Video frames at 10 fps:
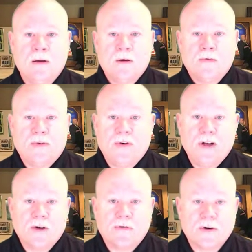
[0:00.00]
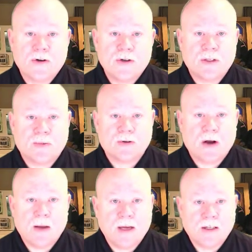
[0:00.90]
For the video version,
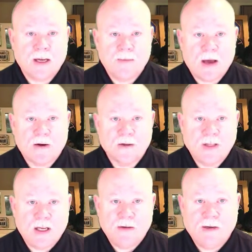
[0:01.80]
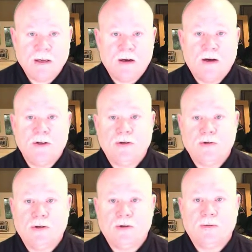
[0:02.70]
subscribe to SA Matters TV on
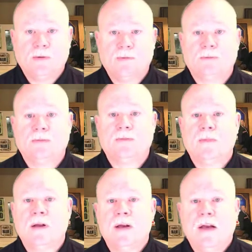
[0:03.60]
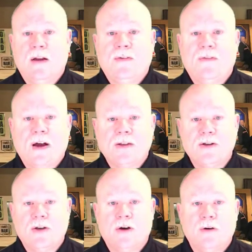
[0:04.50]
YouTube. And if you find the
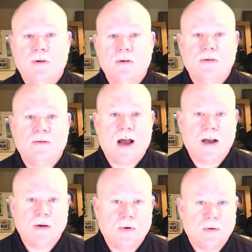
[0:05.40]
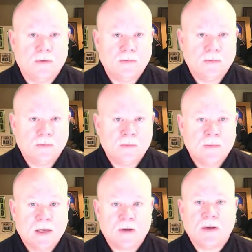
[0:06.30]
show valuable,
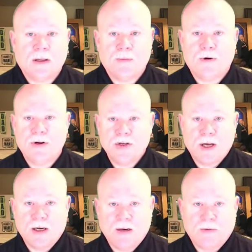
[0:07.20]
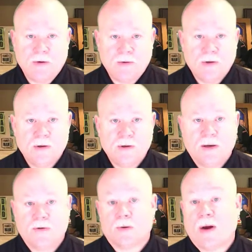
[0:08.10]
I really appreciate it if you'd
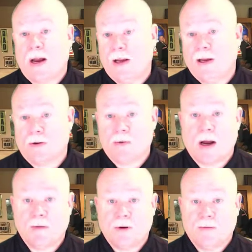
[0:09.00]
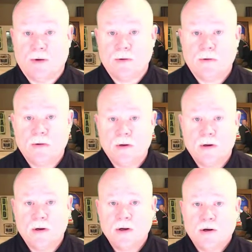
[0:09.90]
give it a rating and write a review.
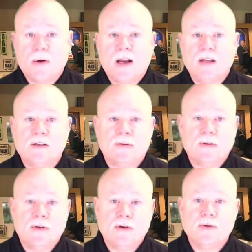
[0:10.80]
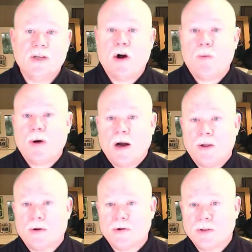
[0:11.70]
Your ratings and reviews help
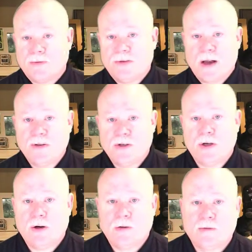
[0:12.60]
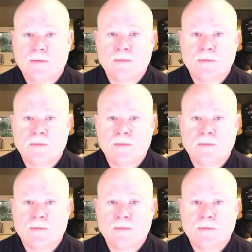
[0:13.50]
others to find the show.